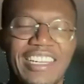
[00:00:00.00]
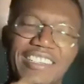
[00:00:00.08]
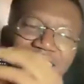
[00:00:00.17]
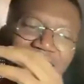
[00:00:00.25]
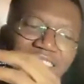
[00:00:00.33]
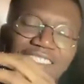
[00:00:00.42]

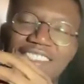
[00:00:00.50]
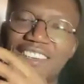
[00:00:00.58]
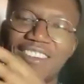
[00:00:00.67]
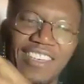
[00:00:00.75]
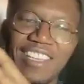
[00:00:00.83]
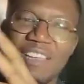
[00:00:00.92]
That's why I was like,
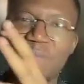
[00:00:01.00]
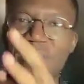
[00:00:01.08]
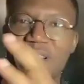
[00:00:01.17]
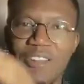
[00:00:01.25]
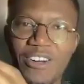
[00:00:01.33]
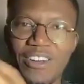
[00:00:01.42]
okay, let me
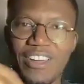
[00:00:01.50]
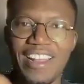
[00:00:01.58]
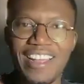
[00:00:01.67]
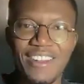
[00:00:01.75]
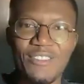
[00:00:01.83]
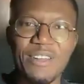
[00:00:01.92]

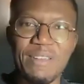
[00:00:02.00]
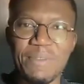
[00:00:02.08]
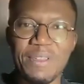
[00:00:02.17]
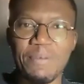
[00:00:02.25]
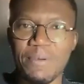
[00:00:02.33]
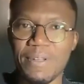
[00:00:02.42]
not annoy
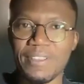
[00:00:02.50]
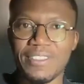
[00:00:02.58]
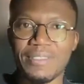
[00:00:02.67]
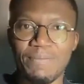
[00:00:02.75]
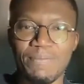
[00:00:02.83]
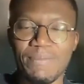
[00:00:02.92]
people and
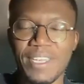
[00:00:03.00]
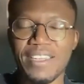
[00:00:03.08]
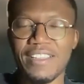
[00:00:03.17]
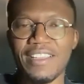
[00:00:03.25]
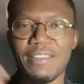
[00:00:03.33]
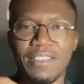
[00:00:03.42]
just make
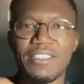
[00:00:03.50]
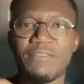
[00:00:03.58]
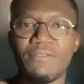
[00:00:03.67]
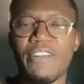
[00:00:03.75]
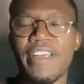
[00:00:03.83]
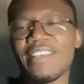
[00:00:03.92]
it like
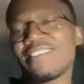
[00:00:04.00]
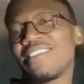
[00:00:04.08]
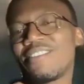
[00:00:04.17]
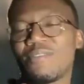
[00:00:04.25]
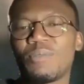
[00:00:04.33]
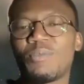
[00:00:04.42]
the very
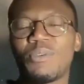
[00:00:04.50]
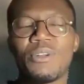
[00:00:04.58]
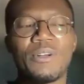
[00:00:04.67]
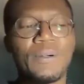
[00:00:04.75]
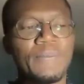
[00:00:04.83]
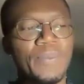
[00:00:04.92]
essence of the
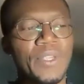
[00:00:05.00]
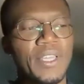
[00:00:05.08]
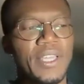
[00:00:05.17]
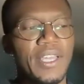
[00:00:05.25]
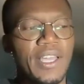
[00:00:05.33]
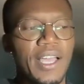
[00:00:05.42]
product.
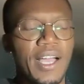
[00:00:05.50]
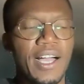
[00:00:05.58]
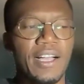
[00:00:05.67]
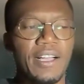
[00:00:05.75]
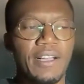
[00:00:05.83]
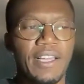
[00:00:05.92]

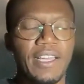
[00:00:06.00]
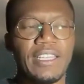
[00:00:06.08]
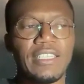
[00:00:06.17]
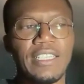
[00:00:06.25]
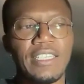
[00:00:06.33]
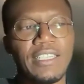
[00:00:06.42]

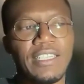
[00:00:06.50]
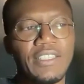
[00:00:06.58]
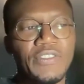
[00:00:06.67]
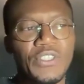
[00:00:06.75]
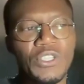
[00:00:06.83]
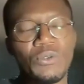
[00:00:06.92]
And
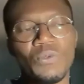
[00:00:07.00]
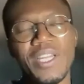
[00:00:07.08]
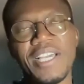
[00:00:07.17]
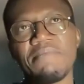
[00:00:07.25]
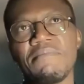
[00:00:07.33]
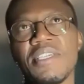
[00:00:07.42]
so
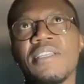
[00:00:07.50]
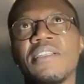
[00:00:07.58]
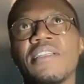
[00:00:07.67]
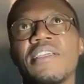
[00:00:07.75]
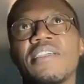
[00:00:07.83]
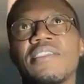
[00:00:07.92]
what I
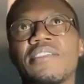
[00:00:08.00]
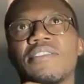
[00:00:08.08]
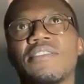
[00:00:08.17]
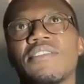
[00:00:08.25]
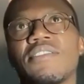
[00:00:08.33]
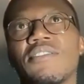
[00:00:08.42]
mean
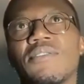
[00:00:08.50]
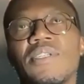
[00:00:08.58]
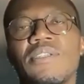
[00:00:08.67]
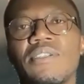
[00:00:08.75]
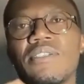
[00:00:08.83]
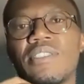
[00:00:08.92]
is, a
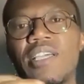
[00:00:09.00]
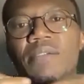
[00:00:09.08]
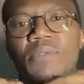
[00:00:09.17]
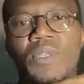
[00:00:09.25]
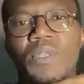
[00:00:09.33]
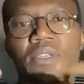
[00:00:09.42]
lot of
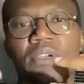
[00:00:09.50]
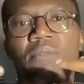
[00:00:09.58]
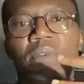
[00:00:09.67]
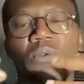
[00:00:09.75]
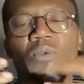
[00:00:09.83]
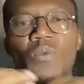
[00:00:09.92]
times we think
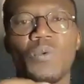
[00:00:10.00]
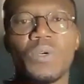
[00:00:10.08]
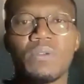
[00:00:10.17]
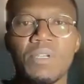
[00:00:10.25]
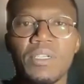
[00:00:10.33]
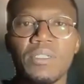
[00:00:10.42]
about what we
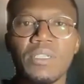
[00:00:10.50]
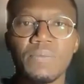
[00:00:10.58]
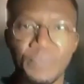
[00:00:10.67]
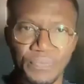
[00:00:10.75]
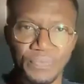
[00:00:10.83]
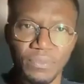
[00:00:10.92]
want to build,
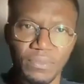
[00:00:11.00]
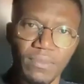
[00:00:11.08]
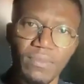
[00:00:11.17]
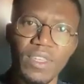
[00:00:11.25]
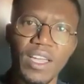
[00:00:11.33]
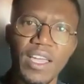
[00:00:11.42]

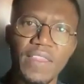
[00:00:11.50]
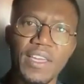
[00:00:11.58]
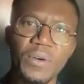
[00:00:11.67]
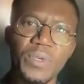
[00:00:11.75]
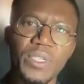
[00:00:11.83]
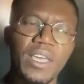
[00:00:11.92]
and
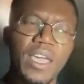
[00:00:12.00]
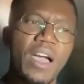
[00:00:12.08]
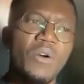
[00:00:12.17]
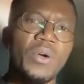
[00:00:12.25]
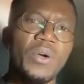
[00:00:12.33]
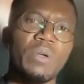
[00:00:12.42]
then we say,
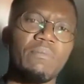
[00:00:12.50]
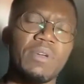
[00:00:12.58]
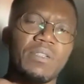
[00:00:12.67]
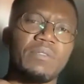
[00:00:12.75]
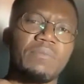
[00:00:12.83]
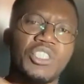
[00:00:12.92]
how can we
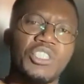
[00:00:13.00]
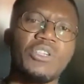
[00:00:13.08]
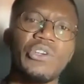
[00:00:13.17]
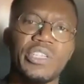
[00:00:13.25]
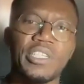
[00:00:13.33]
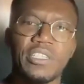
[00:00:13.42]
build
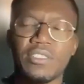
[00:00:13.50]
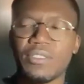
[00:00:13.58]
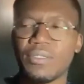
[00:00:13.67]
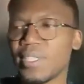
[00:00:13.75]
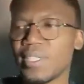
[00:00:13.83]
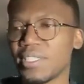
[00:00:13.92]
machine learning
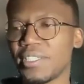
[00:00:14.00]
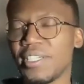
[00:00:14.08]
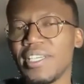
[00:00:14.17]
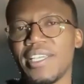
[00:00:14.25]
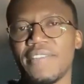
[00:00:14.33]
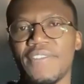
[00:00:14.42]
into it?
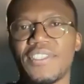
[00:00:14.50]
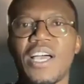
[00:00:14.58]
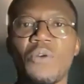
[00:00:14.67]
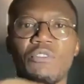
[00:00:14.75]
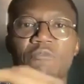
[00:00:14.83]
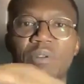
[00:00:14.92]
That's
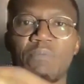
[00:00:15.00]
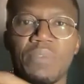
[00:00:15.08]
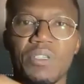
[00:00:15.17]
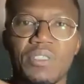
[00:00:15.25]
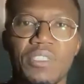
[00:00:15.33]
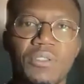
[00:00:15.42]
how we've been
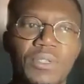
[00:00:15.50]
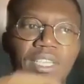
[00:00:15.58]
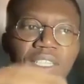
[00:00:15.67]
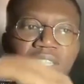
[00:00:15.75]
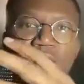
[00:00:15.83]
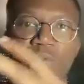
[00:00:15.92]
building, or
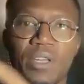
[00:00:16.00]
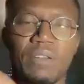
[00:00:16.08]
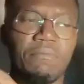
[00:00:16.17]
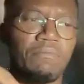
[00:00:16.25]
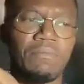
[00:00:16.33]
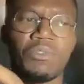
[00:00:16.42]
that's how
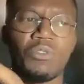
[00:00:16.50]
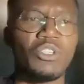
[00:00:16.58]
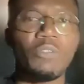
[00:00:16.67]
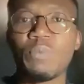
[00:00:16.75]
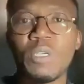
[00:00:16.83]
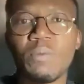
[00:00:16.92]

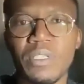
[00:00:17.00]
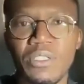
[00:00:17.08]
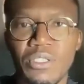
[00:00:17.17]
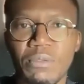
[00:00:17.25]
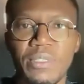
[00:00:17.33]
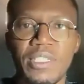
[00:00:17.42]
some people are
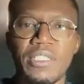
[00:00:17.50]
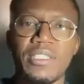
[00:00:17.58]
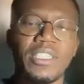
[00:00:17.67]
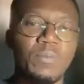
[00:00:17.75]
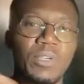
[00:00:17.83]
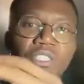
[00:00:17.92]
still
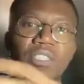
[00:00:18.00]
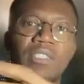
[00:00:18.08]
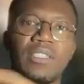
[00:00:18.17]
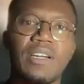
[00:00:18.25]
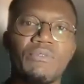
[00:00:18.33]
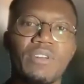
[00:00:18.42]
building, especially
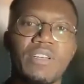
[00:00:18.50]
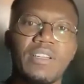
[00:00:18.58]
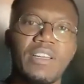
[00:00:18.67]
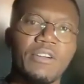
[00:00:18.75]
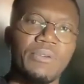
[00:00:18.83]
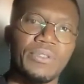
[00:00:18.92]
in the African
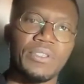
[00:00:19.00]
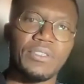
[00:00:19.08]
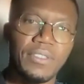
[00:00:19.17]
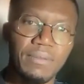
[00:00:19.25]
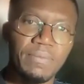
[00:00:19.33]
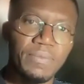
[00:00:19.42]

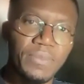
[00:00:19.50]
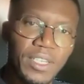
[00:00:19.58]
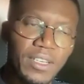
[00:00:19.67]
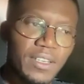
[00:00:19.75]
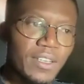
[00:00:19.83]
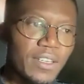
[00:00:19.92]
ecosystem.
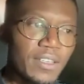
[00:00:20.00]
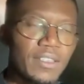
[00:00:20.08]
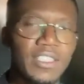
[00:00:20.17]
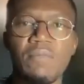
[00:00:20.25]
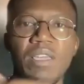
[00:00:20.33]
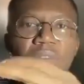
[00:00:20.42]
You
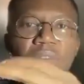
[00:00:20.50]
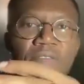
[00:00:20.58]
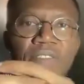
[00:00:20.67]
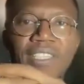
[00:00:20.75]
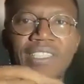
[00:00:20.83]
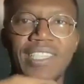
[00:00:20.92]
see, maybe
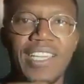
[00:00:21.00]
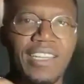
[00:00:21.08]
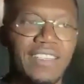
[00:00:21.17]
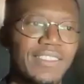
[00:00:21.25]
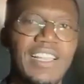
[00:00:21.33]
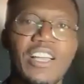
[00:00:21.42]

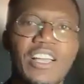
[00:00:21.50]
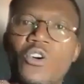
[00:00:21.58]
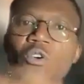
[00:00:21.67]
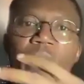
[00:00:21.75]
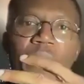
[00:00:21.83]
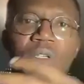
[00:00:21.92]
fintech is like,
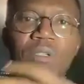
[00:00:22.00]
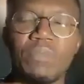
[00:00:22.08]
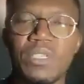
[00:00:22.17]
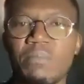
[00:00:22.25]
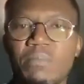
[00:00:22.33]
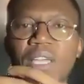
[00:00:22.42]
oh, I want to
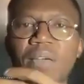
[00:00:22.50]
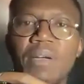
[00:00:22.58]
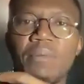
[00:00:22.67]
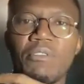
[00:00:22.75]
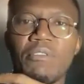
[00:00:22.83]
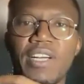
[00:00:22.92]
build a
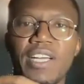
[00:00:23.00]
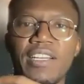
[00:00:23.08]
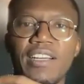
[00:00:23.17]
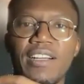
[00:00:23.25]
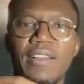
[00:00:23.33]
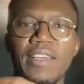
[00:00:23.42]
payment
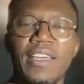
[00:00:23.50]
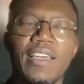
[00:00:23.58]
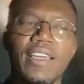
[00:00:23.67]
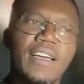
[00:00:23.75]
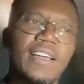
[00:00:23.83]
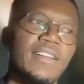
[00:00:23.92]
provider.
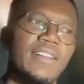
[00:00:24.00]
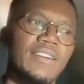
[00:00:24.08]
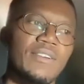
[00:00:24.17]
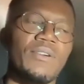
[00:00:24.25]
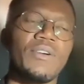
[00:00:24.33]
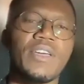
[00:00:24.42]
And then they
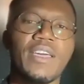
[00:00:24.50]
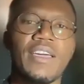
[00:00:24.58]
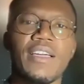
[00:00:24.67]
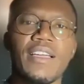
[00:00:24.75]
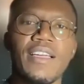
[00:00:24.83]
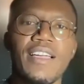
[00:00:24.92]
go,
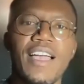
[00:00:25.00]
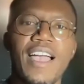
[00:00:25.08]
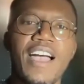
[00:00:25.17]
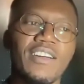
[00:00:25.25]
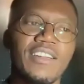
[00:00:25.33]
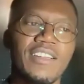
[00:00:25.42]
okay,
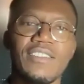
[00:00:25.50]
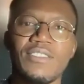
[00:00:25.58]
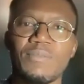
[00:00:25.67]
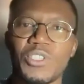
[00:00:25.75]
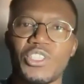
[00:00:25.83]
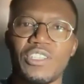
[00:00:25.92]
how can I
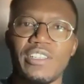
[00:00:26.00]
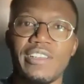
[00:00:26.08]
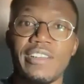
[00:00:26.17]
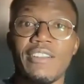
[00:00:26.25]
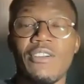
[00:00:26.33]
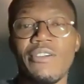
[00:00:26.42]
use machine
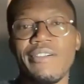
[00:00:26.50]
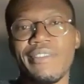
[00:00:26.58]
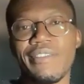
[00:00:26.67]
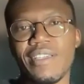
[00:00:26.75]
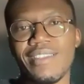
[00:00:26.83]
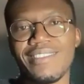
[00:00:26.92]
learning? Oh,
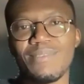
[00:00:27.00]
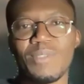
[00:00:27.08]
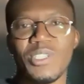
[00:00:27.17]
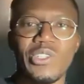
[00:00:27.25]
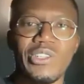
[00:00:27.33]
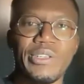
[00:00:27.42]
you can use
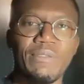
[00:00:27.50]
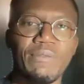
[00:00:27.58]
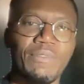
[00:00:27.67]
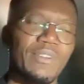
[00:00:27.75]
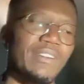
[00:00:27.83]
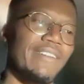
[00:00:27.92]
machine
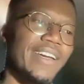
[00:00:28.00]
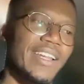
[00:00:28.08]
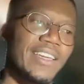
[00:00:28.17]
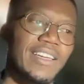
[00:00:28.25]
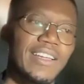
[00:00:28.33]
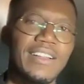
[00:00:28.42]
learning for
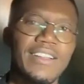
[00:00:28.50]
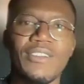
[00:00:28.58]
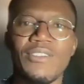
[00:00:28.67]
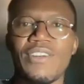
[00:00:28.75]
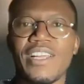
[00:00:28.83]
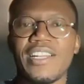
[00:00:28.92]
credit,
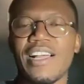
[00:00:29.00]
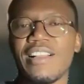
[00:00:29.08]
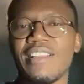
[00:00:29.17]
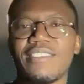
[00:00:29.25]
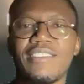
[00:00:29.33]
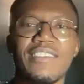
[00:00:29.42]

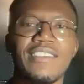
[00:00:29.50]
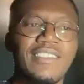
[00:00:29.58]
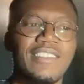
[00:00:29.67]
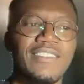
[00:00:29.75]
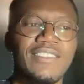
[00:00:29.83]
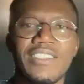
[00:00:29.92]

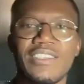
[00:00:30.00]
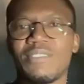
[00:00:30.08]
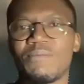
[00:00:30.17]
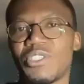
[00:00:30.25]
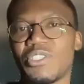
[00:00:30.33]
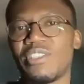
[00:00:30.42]
analysis. You can
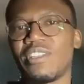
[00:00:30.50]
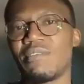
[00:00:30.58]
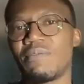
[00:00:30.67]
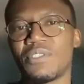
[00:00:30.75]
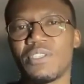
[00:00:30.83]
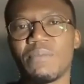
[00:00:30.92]
use machine
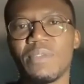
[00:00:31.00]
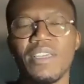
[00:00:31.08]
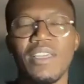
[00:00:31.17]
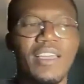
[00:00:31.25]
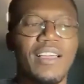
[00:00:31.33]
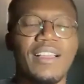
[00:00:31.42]
learning for
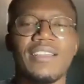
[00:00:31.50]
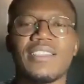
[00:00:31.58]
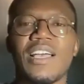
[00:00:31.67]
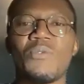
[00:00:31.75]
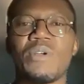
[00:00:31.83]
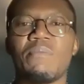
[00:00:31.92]
something.
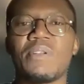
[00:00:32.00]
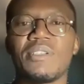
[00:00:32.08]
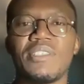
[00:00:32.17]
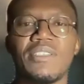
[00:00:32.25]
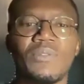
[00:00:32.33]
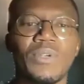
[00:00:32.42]
That's how we're
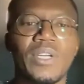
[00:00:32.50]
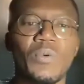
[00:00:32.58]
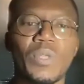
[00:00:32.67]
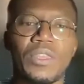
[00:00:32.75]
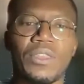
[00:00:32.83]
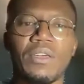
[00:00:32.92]
building.
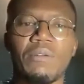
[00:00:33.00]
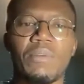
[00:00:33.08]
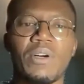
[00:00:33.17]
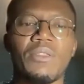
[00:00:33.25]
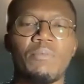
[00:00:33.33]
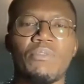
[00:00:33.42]
We think
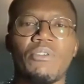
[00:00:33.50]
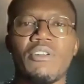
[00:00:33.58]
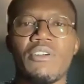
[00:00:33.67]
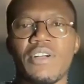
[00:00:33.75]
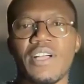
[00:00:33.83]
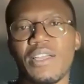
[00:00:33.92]
about the
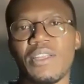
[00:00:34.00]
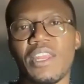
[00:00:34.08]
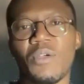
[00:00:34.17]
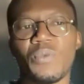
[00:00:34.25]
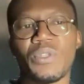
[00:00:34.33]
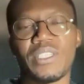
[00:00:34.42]
product and
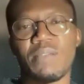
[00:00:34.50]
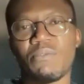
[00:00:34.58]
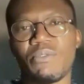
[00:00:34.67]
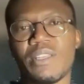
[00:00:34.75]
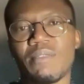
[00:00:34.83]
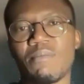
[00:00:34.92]
then we
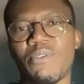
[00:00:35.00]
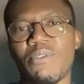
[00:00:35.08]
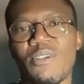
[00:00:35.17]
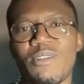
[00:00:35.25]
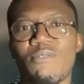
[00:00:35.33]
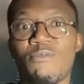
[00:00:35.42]
separate the
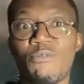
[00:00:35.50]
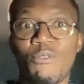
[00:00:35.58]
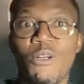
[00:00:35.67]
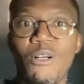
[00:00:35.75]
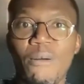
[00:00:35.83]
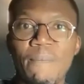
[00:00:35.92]
product
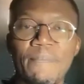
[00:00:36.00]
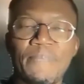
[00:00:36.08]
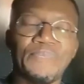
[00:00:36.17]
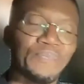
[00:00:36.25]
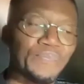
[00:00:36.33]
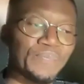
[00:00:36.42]
from,
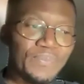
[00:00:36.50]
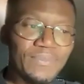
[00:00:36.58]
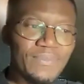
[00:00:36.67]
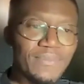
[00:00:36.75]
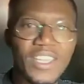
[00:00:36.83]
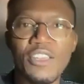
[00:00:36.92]

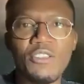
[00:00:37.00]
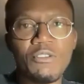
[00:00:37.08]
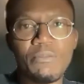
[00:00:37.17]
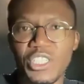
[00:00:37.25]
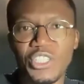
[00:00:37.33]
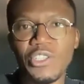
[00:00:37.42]

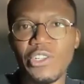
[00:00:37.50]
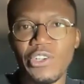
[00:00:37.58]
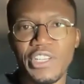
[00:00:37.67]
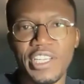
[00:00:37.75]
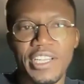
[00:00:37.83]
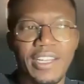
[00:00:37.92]
machine
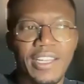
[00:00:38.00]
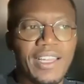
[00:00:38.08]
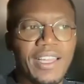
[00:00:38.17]
learning.